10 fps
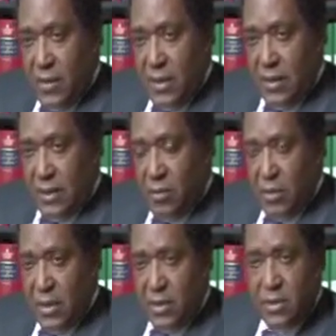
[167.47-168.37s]
that there
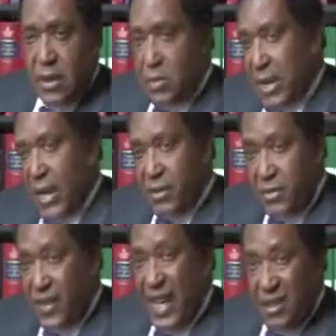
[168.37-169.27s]
was some kind of
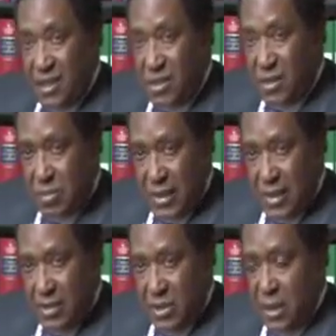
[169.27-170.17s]
fight that took
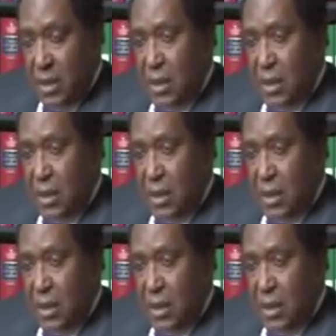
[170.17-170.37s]
place,